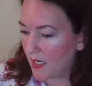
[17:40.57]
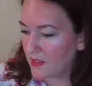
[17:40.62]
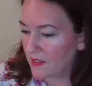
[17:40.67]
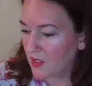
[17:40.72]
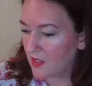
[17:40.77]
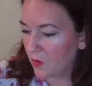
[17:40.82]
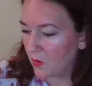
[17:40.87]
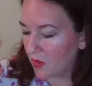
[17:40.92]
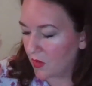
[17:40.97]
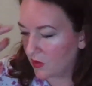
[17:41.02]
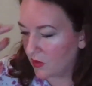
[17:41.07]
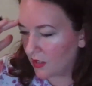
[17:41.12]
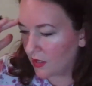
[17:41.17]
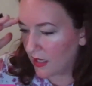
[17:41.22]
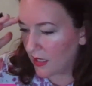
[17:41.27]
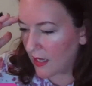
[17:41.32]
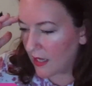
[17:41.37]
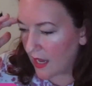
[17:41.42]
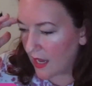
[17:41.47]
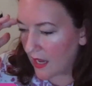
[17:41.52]
So we're
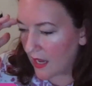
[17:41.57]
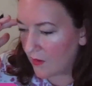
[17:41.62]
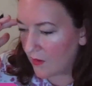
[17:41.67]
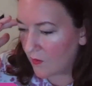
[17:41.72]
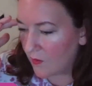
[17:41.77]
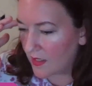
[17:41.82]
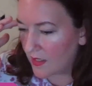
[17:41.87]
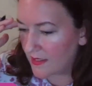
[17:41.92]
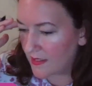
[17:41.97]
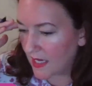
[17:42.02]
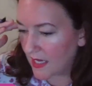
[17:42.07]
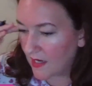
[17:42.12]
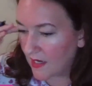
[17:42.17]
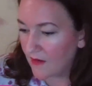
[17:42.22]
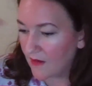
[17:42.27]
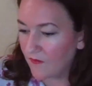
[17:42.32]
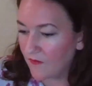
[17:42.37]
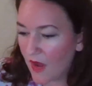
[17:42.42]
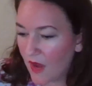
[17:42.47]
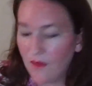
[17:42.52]
looking at what is that,
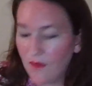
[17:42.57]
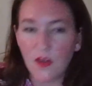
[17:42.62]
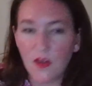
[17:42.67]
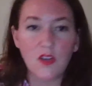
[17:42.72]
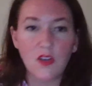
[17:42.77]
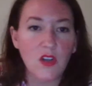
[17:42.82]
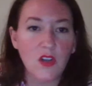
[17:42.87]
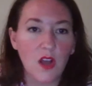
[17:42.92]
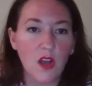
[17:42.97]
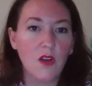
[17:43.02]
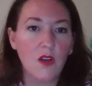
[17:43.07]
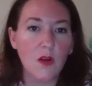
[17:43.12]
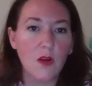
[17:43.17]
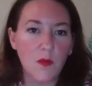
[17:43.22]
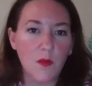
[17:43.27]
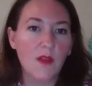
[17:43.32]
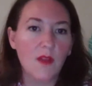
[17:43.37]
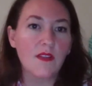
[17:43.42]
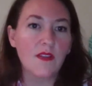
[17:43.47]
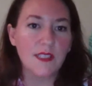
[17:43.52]
a $500 a
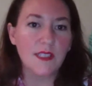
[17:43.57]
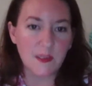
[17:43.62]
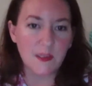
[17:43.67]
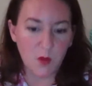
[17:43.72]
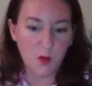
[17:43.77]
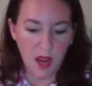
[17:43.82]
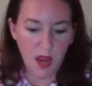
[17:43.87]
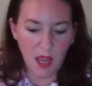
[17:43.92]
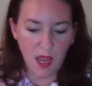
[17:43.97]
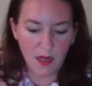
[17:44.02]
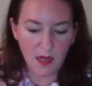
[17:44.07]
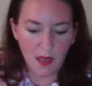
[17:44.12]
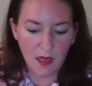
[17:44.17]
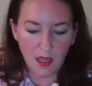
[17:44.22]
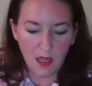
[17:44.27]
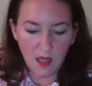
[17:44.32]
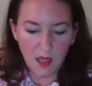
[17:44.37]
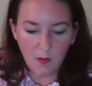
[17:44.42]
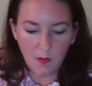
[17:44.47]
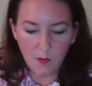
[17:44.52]
month spread
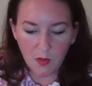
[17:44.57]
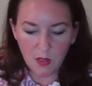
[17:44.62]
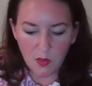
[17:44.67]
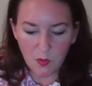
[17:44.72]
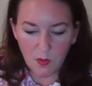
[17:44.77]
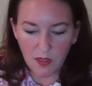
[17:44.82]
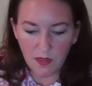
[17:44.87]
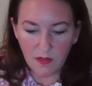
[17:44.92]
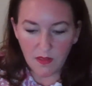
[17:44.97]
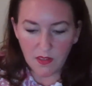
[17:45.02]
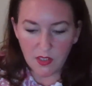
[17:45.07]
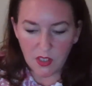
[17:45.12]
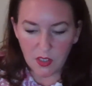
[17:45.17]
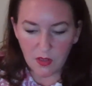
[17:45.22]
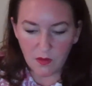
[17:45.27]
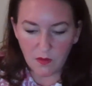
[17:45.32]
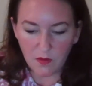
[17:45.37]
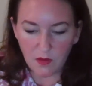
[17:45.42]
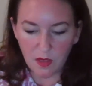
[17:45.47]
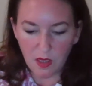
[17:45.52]
between the two.
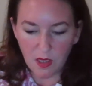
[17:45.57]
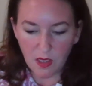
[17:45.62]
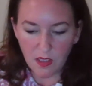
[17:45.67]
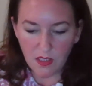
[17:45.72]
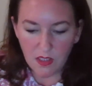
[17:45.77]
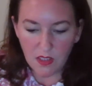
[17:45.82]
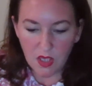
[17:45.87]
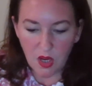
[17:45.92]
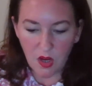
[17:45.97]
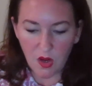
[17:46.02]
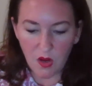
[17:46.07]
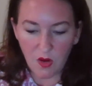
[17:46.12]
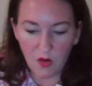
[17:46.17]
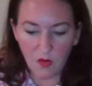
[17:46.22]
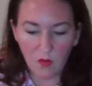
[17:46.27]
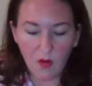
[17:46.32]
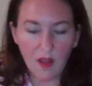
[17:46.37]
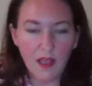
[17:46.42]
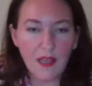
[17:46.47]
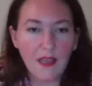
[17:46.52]

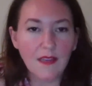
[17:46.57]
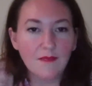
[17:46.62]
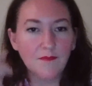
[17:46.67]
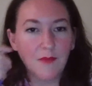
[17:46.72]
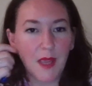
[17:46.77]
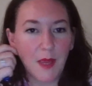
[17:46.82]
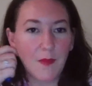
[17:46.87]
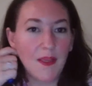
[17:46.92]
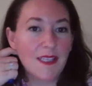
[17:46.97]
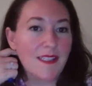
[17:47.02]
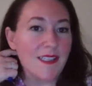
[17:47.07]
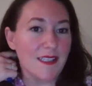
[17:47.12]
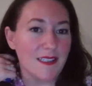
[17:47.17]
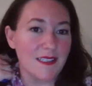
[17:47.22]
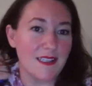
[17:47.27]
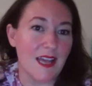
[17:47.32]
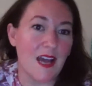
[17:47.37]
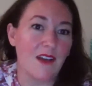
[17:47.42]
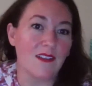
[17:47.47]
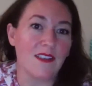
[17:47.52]
So maybe
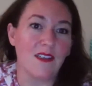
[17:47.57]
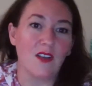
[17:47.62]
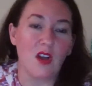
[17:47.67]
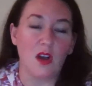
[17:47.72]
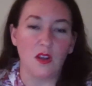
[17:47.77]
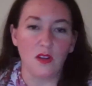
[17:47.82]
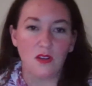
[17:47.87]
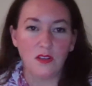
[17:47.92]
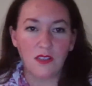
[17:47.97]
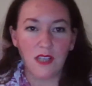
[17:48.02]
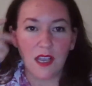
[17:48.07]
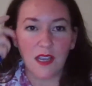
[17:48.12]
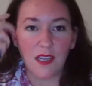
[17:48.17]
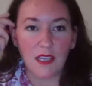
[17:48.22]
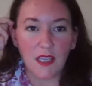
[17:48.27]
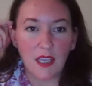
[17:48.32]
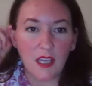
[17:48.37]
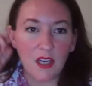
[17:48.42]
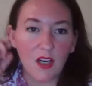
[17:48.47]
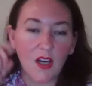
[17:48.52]
$6,000 a
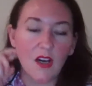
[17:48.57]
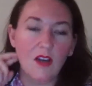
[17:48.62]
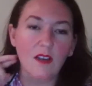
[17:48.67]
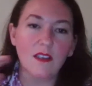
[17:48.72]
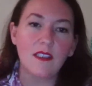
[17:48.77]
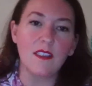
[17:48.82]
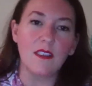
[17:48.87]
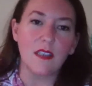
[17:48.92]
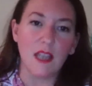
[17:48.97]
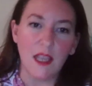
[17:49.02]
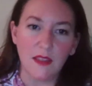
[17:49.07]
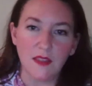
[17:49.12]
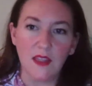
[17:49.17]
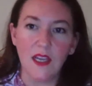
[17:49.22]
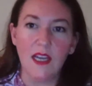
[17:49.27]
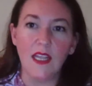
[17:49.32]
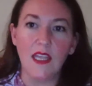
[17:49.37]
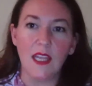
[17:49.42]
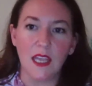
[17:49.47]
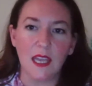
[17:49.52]
year. And then
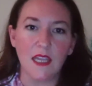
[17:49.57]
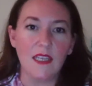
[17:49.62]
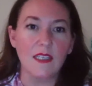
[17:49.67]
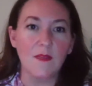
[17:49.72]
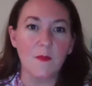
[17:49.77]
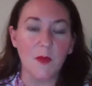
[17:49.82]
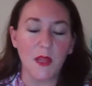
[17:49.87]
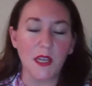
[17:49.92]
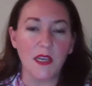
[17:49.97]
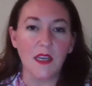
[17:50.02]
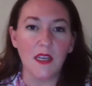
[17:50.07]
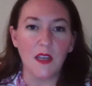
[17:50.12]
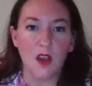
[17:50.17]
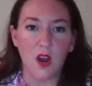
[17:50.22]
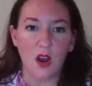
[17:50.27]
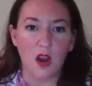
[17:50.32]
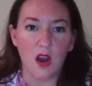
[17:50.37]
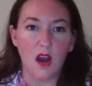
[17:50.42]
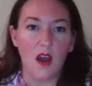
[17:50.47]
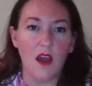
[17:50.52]
again, depending
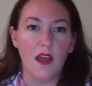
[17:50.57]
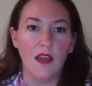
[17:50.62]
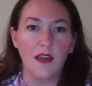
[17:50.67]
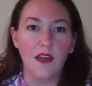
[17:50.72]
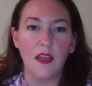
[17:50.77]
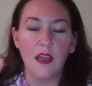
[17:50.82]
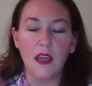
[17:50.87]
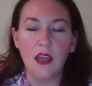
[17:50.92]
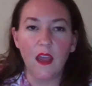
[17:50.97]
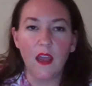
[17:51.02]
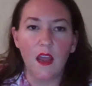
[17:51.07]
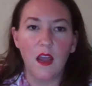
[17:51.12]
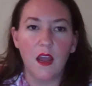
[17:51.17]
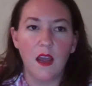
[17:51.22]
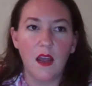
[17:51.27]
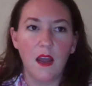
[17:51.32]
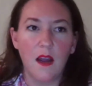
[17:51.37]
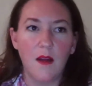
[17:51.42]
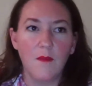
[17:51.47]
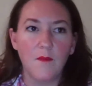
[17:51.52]
on
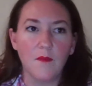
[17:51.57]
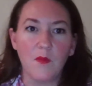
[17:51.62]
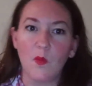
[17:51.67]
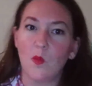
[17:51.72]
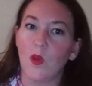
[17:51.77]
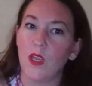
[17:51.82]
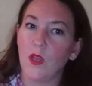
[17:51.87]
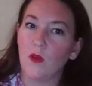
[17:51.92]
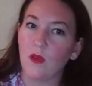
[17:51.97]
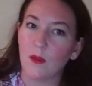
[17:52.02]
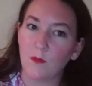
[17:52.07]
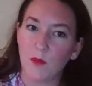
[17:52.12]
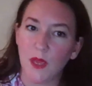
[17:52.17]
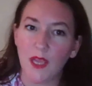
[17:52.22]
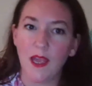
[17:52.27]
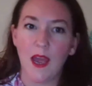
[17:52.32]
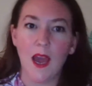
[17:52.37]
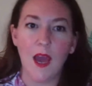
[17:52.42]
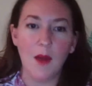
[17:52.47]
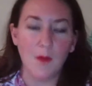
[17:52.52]
um, what you can pick
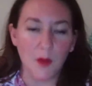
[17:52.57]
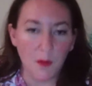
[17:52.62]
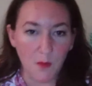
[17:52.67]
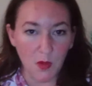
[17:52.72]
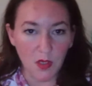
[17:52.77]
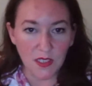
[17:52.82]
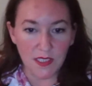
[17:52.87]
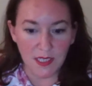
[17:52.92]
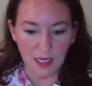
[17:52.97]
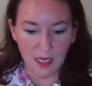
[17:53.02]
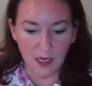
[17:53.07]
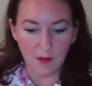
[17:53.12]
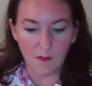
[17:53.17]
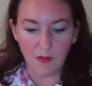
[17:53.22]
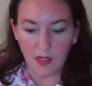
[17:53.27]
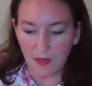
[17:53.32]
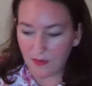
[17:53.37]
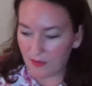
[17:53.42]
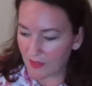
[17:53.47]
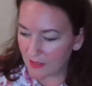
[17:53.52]
up and per diem
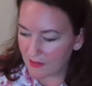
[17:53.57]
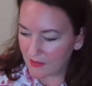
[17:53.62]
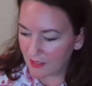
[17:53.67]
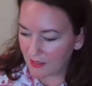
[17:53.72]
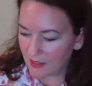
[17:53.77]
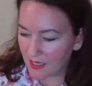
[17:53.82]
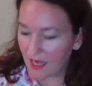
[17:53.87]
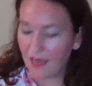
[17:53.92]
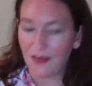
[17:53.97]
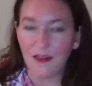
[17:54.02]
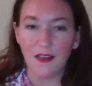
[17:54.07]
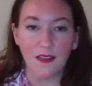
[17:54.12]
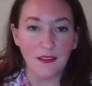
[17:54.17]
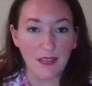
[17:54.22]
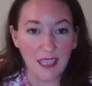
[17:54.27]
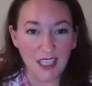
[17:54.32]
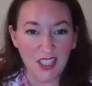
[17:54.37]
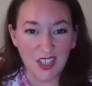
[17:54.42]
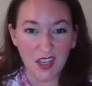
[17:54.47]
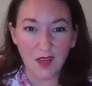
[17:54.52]
and things like that.
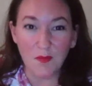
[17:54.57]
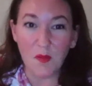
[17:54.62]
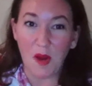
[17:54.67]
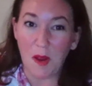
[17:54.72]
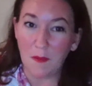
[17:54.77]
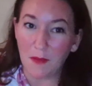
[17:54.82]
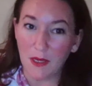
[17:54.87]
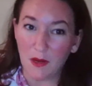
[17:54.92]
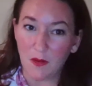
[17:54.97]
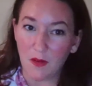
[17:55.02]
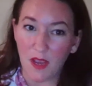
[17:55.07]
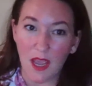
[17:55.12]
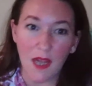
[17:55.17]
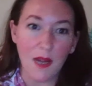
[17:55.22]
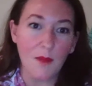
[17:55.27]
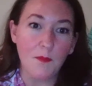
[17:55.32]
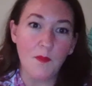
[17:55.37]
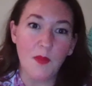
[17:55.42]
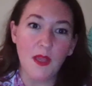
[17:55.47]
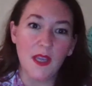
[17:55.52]
Allegiant probably don't get
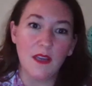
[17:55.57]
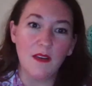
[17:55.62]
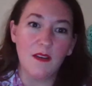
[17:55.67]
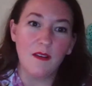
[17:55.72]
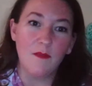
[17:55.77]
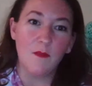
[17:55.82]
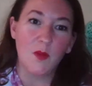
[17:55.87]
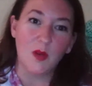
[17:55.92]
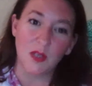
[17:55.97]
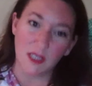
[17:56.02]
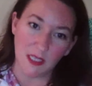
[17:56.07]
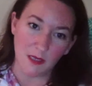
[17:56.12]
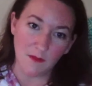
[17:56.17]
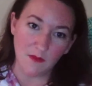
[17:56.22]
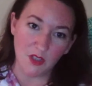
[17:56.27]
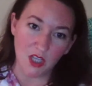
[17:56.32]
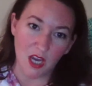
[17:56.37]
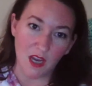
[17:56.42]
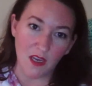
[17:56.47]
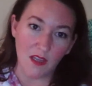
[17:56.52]
a big per diem
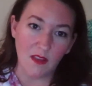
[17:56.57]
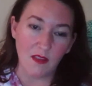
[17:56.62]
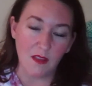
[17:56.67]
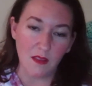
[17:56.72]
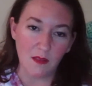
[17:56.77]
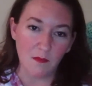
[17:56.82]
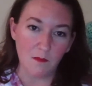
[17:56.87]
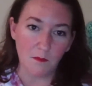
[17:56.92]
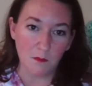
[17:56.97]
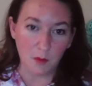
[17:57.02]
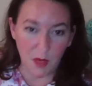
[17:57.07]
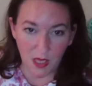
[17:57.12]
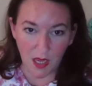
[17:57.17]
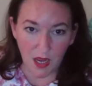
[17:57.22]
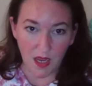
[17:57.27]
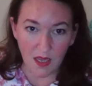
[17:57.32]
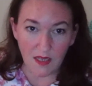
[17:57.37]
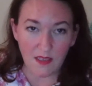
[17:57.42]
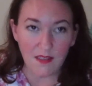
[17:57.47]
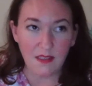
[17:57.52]
check
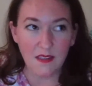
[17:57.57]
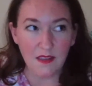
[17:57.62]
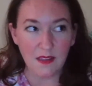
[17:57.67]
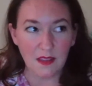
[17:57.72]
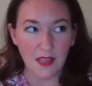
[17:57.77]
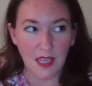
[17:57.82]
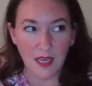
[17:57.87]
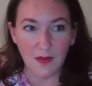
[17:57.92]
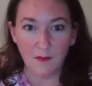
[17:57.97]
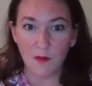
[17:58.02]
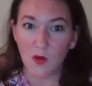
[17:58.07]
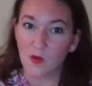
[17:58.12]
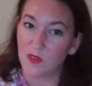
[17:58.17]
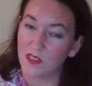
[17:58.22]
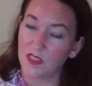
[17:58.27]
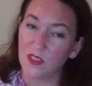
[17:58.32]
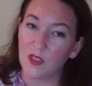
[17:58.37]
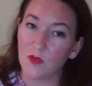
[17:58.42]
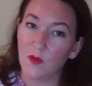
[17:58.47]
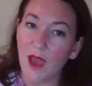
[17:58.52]
because they
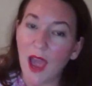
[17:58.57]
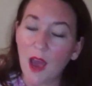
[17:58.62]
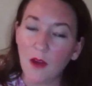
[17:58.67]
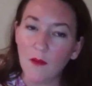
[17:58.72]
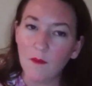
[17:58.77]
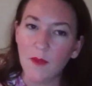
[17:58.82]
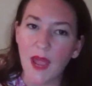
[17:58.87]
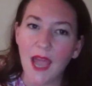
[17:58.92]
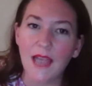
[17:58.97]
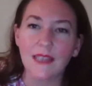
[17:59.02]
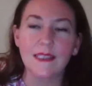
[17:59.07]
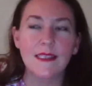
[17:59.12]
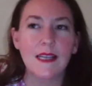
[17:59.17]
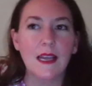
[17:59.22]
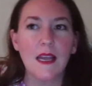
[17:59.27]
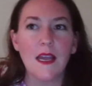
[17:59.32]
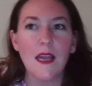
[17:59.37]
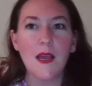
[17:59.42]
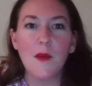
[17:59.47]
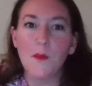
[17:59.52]
mostly do out and backs.
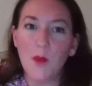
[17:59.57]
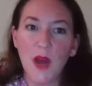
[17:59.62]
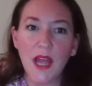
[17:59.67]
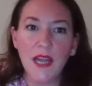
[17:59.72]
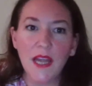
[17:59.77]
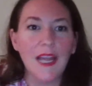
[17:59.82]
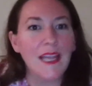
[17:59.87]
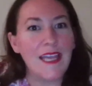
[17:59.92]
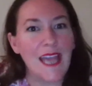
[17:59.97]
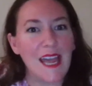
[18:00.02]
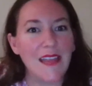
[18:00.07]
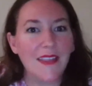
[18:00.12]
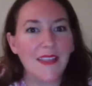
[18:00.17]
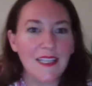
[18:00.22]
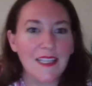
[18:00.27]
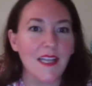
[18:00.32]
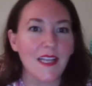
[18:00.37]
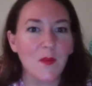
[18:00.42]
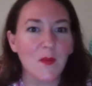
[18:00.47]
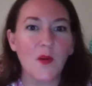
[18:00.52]
But again, that's
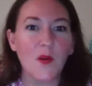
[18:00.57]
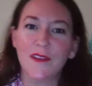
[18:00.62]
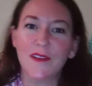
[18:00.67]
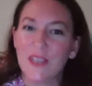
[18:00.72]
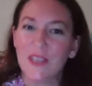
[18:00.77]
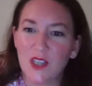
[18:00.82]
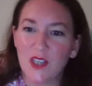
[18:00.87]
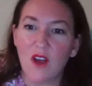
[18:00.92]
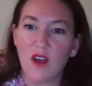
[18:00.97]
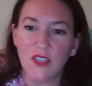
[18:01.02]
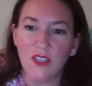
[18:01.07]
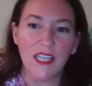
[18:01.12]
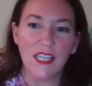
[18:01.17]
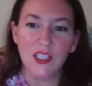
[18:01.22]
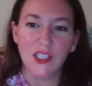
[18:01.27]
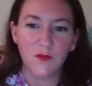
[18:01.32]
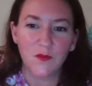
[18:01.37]
not the point of this conversation.